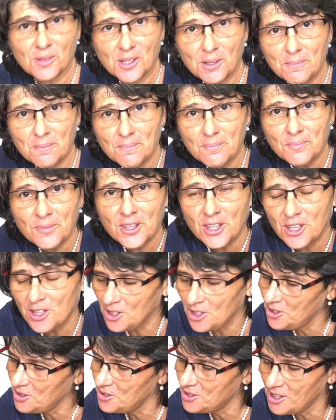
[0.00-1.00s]
rim,
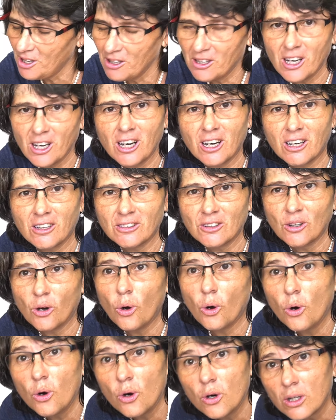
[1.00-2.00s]
use alcohol,
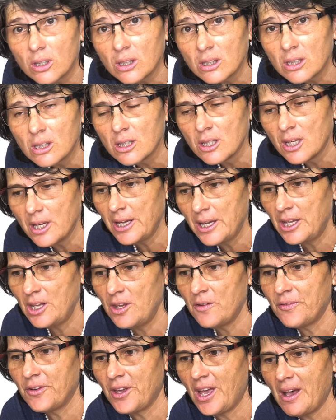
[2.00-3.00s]
or
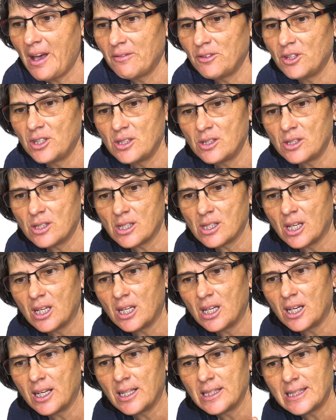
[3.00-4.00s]
if you have those
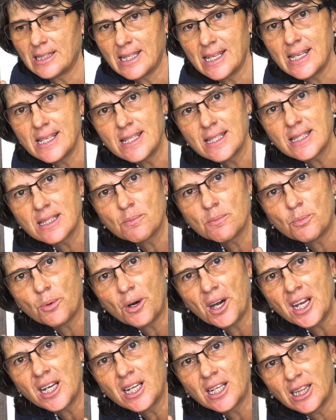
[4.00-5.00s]
disc
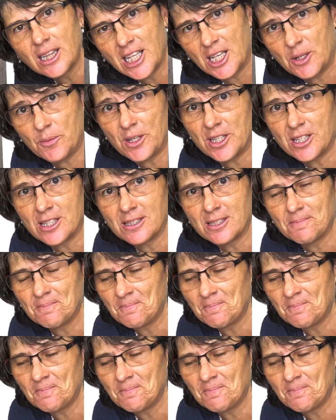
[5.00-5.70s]
brake liquid,